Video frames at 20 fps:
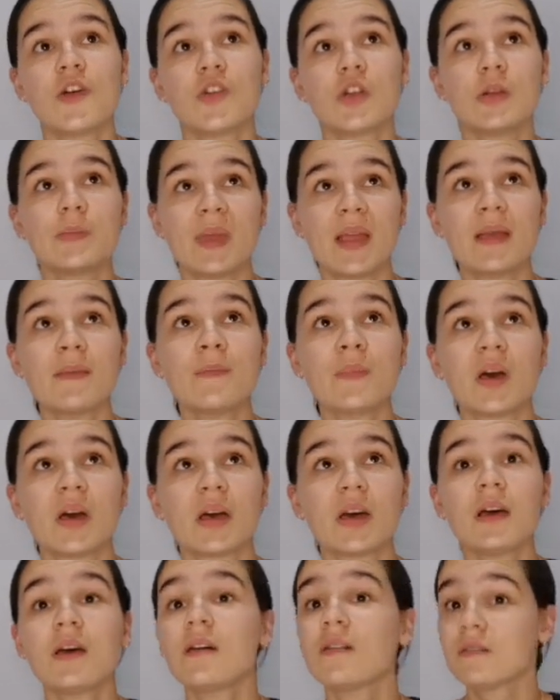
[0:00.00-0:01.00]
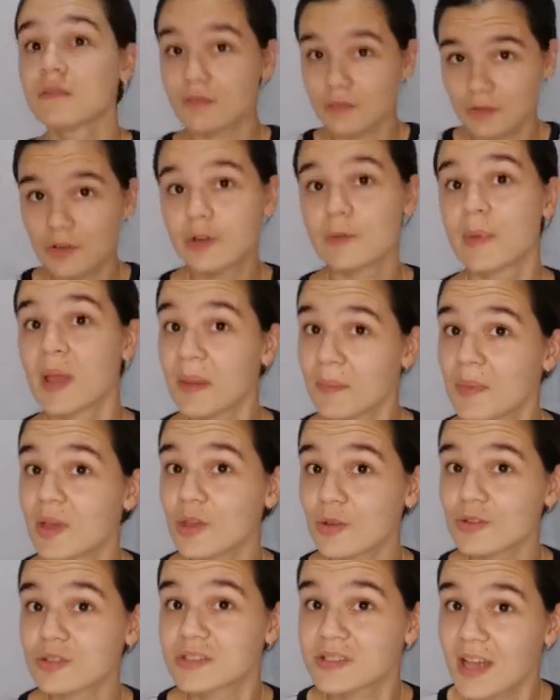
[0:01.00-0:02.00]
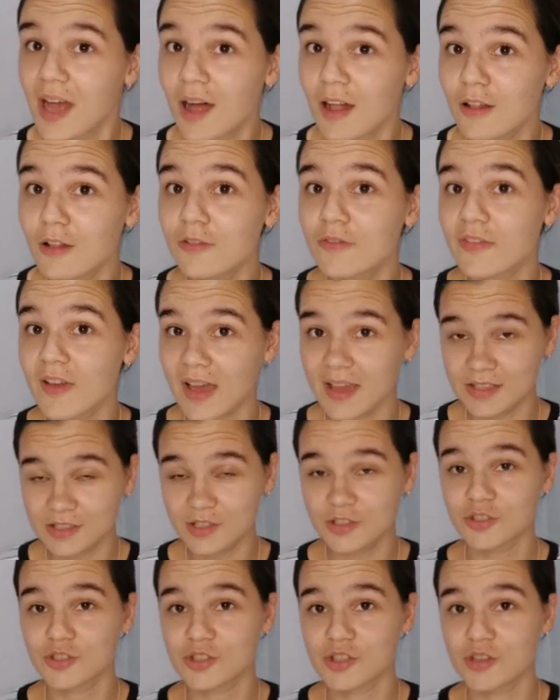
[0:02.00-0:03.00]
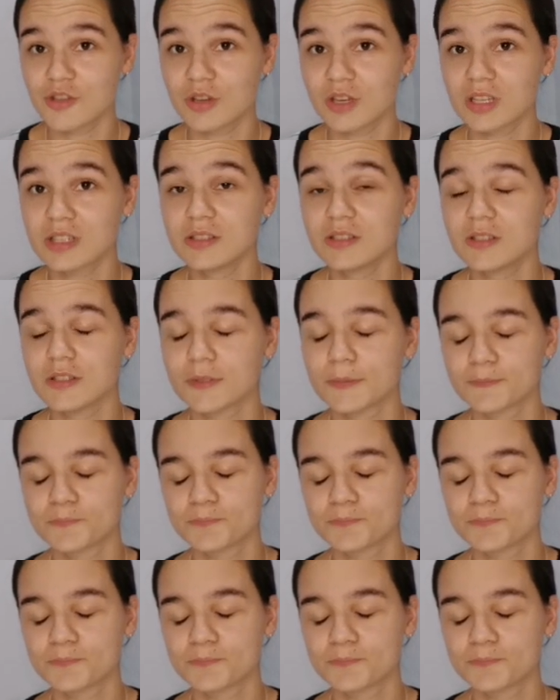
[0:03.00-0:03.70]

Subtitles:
remember yourself as a student.